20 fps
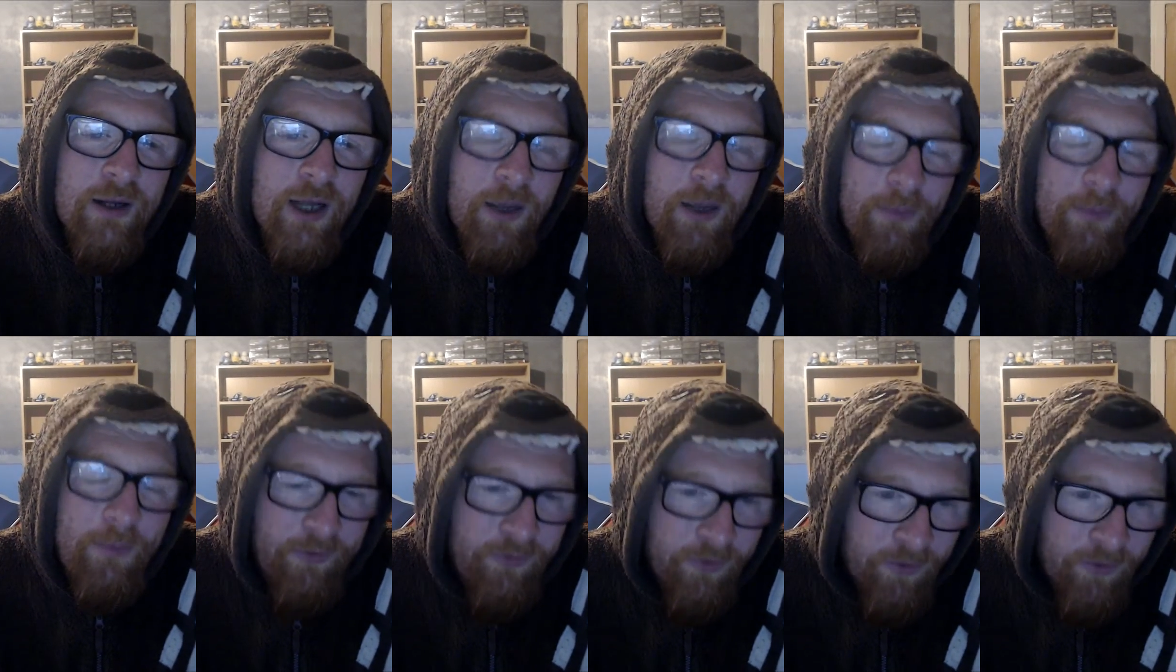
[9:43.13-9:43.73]
But
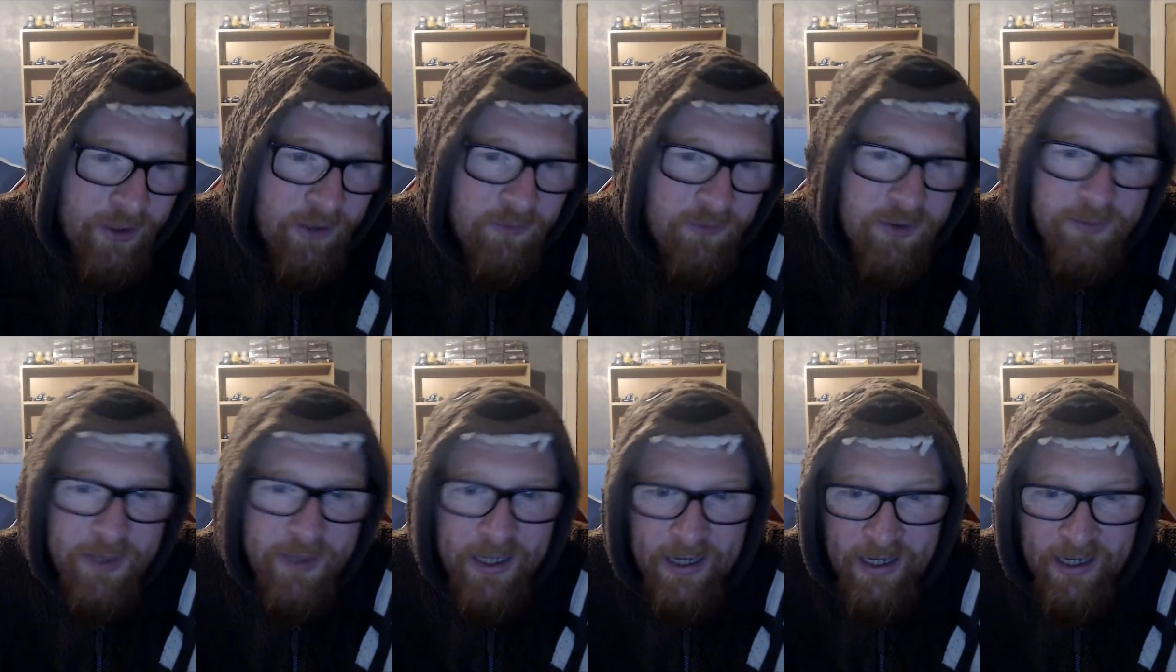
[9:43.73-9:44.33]
if you want a wee
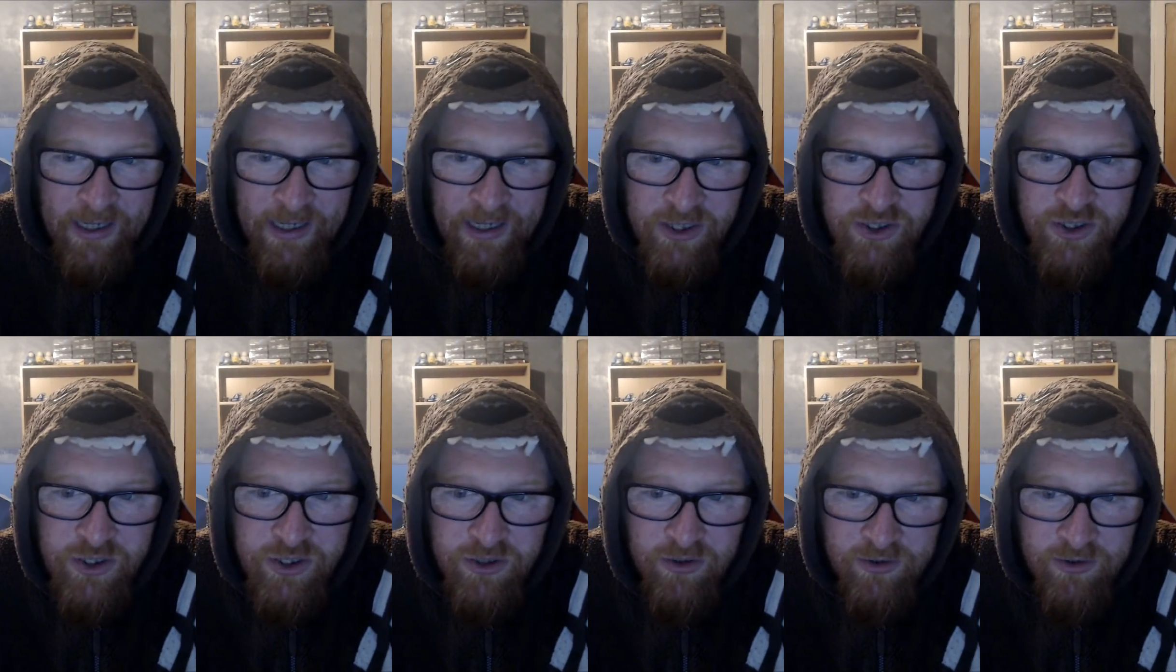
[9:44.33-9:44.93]
bit of edge
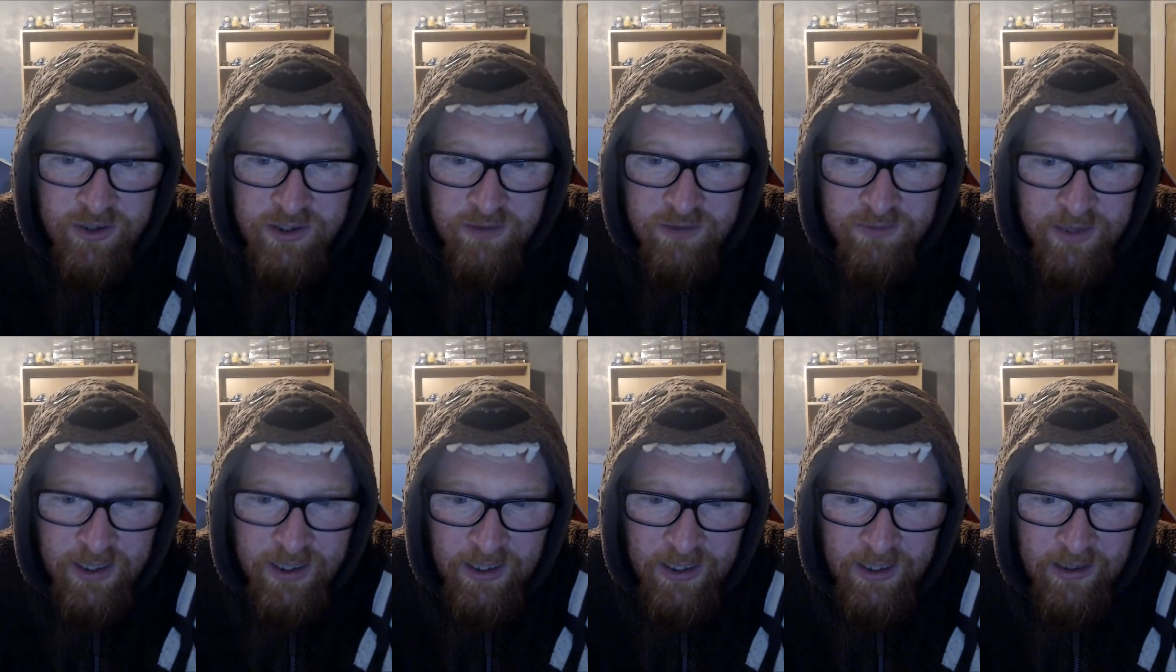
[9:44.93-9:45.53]
on some
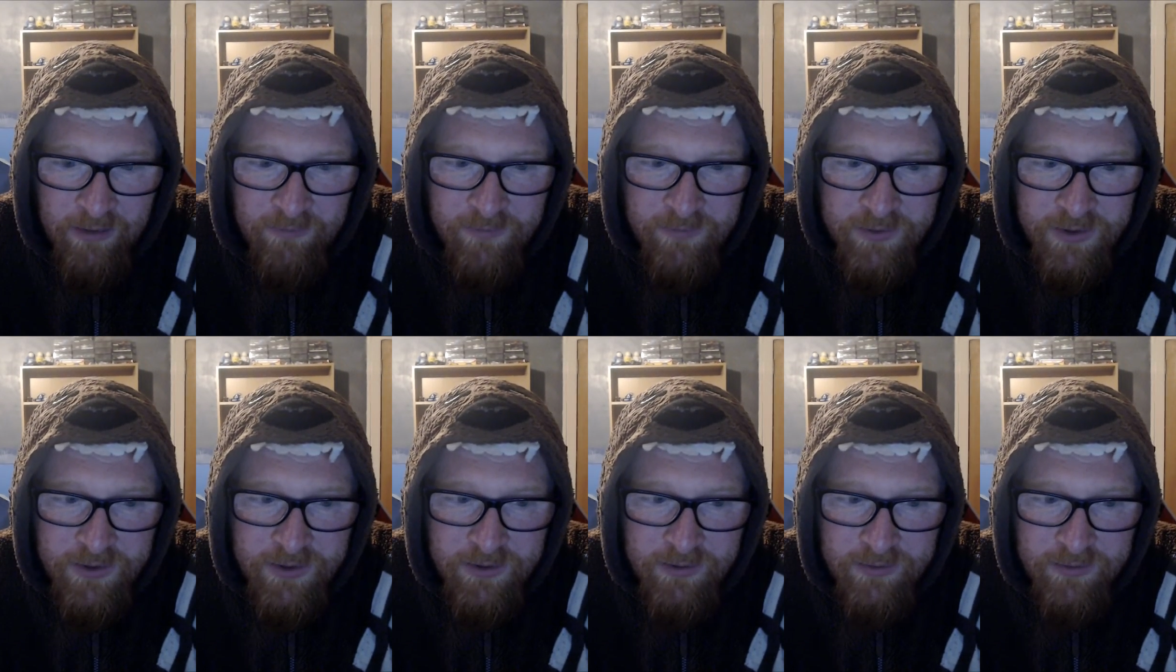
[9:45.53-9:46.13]
games,
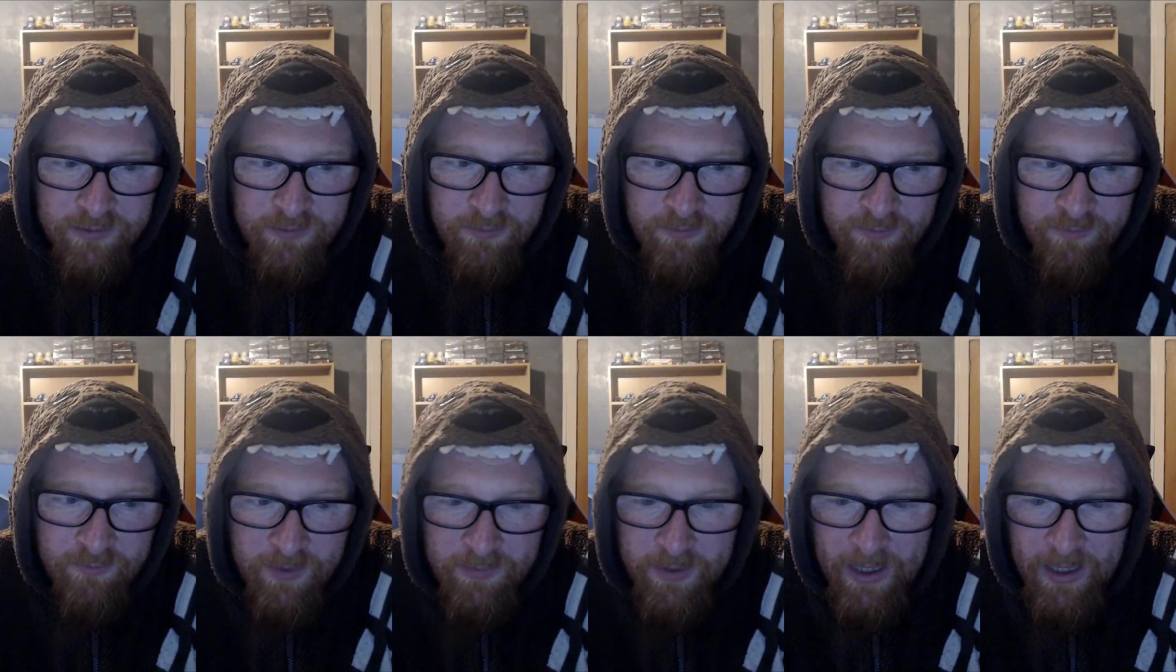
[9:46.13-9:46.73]

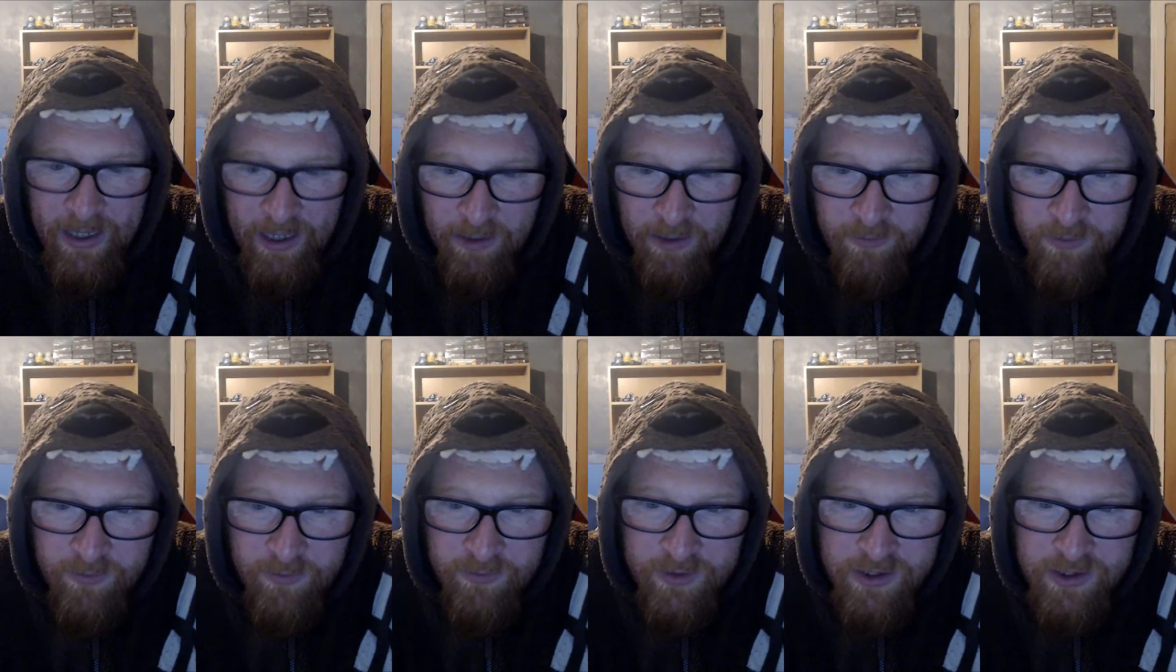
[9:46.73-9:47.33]
maybe help
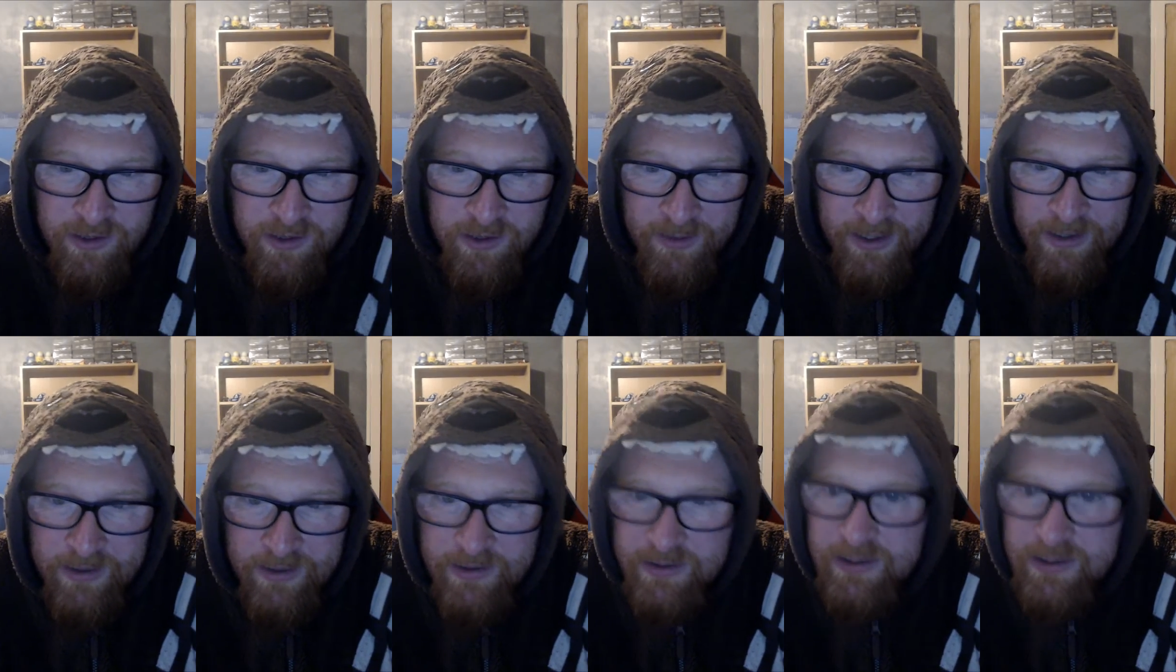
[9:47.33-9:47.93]
you with some
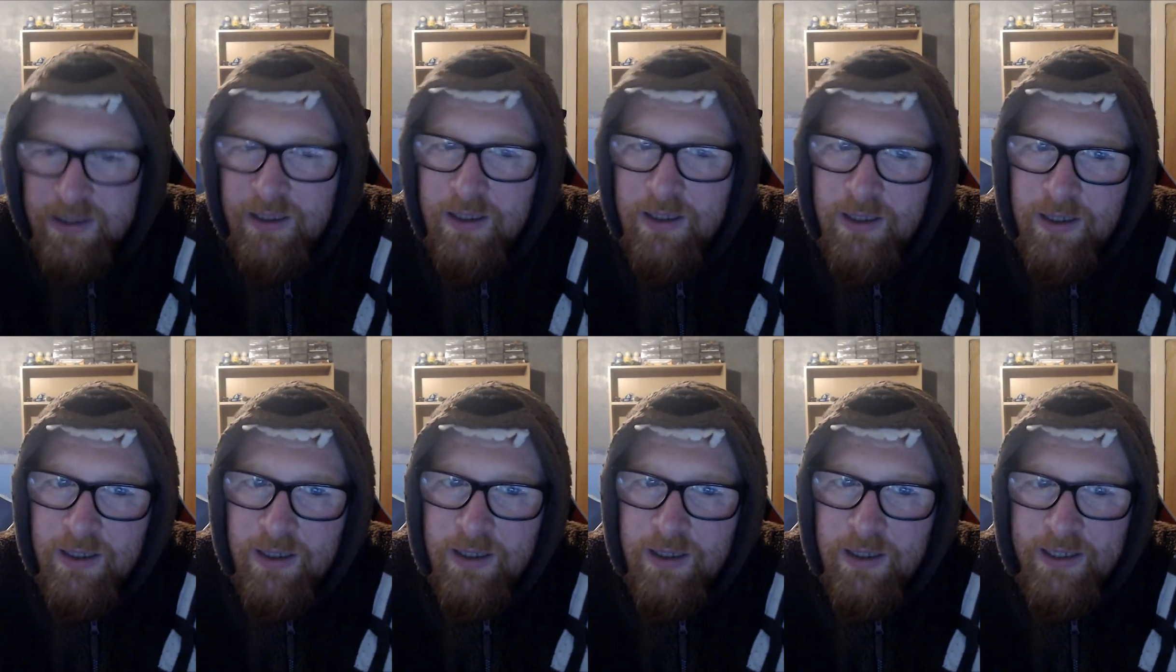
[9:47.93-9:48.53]
things,
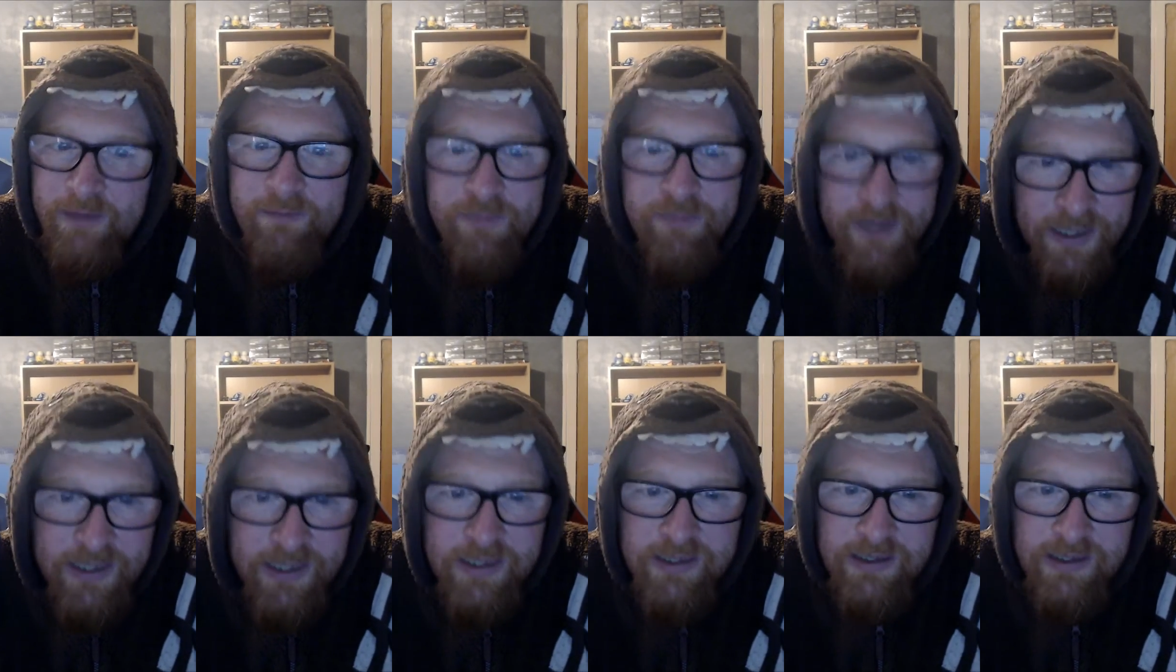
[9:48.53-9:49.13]
then
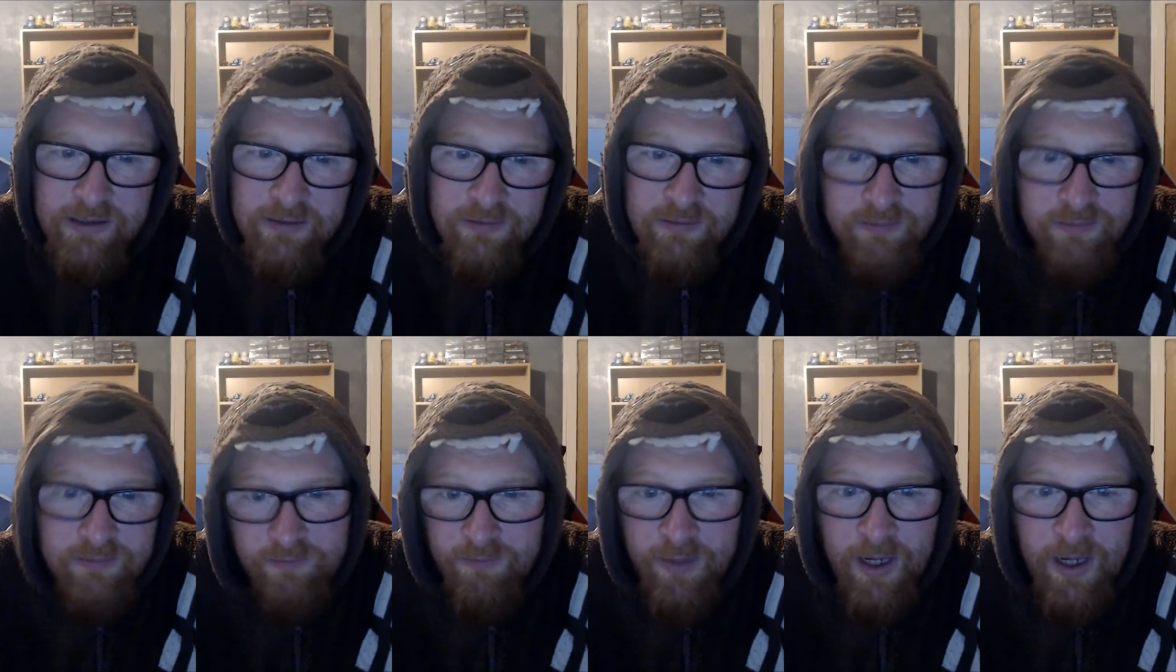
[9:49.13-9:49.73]
please
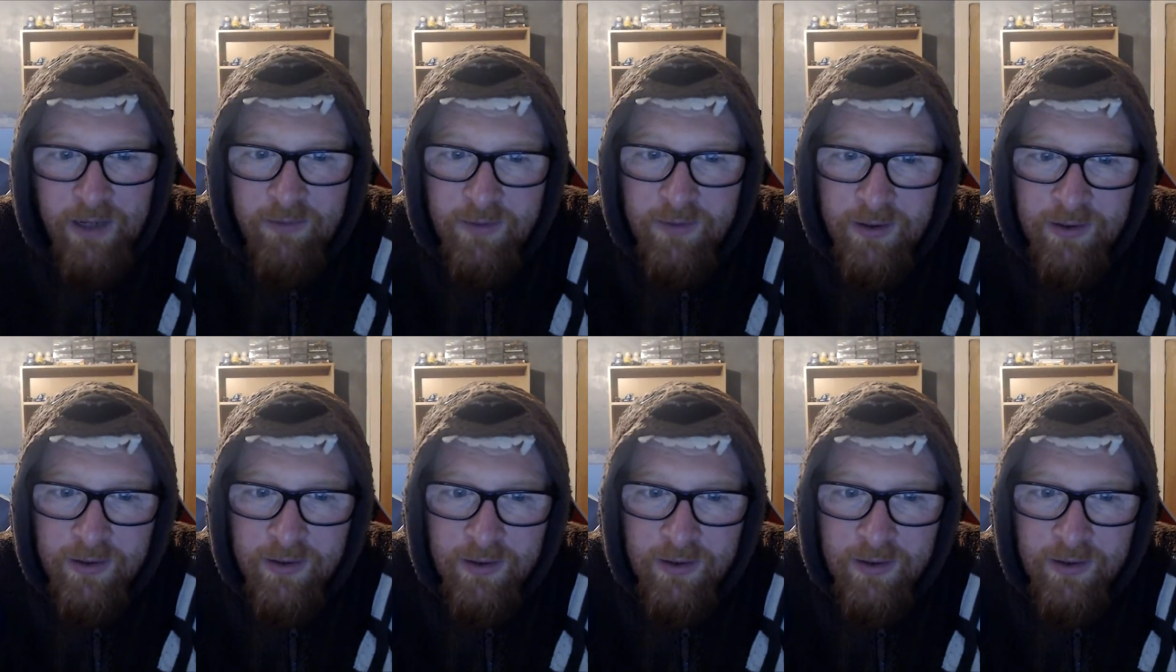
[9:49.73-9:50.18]
buy one.